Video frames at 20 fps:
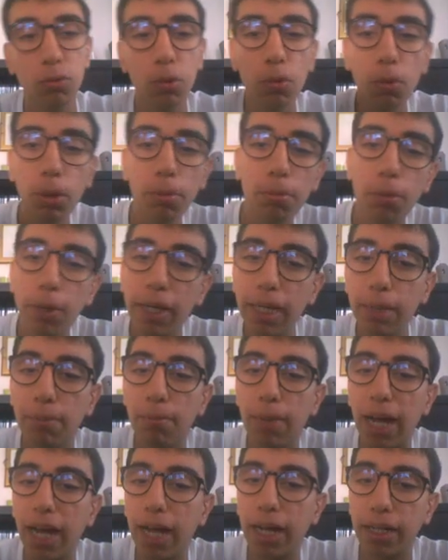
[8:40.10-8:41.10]
we were pretty
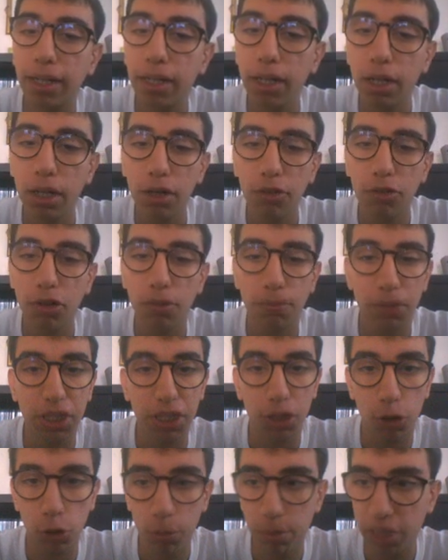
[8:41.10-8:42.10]
bad from
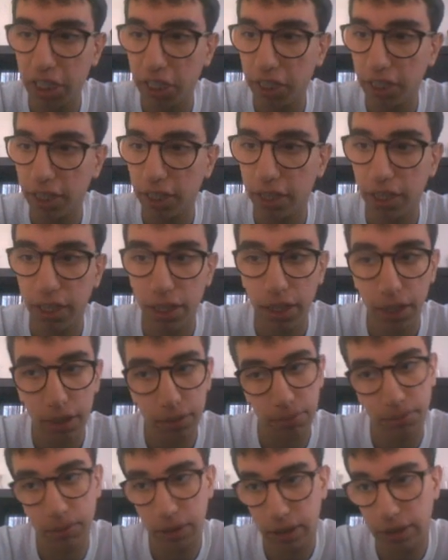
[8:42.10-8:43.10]
the opening.
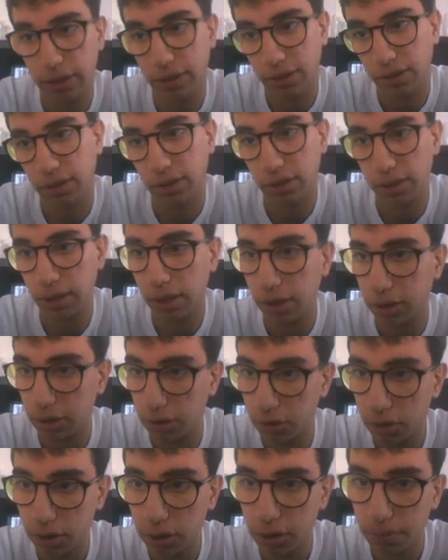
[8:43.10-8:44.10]
It's
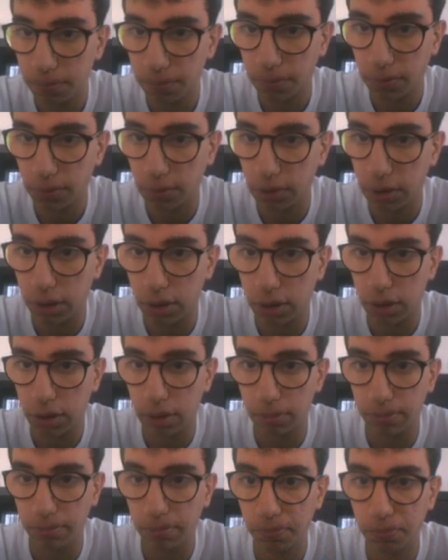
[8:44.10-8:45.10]
clear,
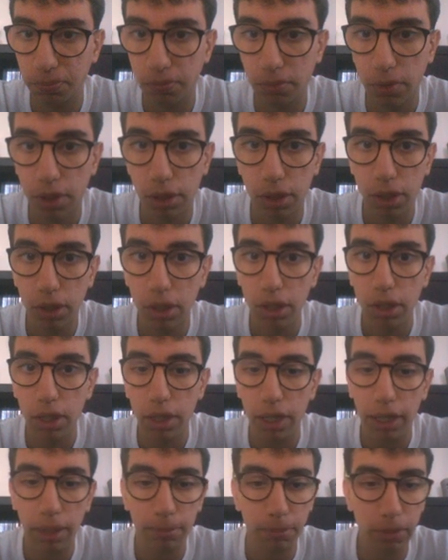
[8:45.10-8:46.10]

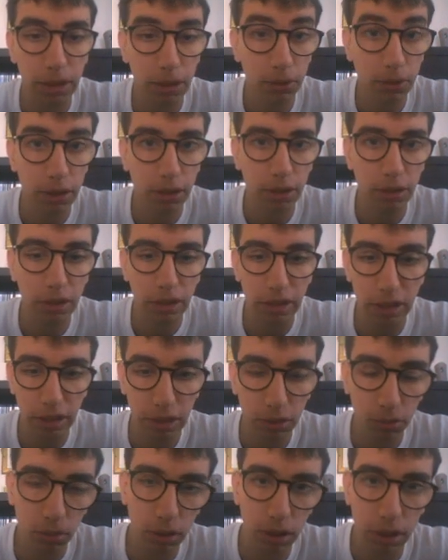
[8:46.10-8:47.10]
and I'm going to
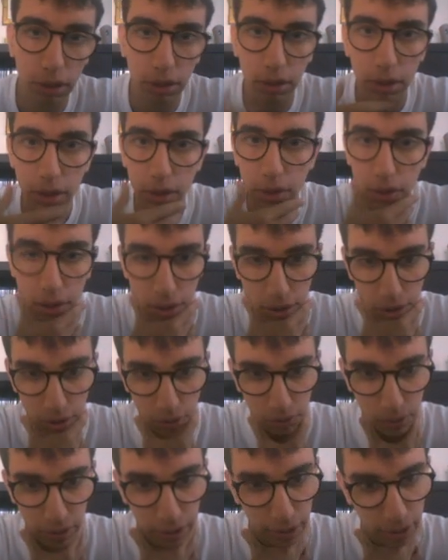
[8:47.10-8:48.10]
see what
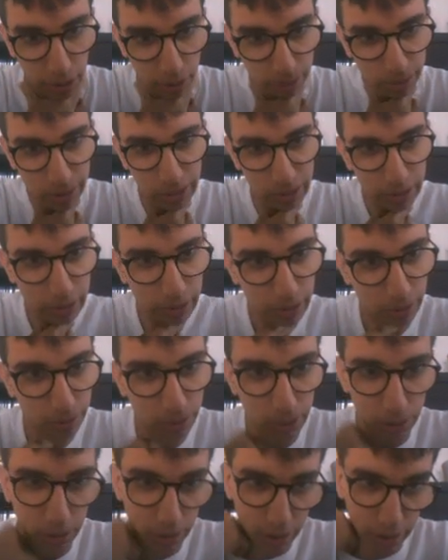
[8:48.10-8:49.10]
really happened there.
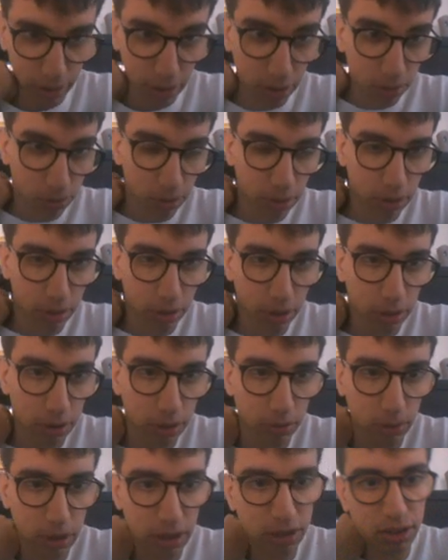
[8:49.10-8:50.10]
But yeah,
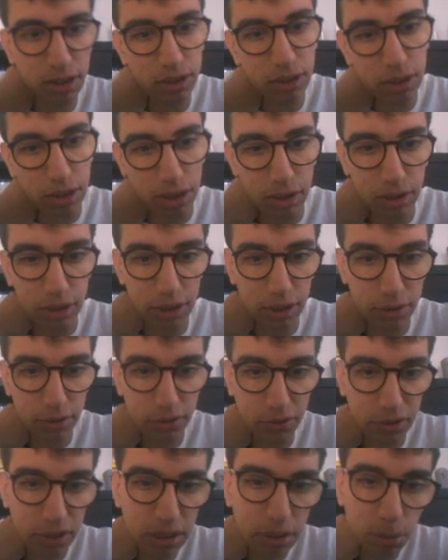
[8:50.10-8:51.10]
we did not
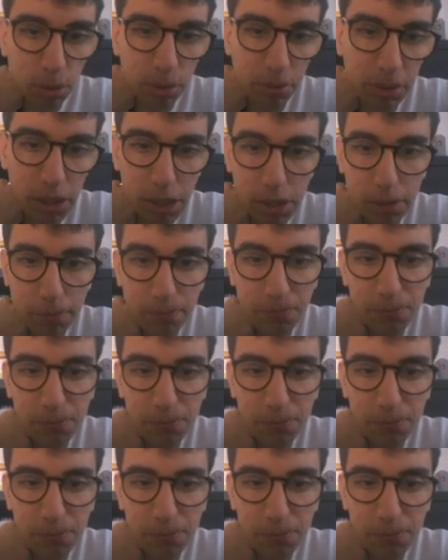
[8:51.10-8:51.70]
give up. I mean,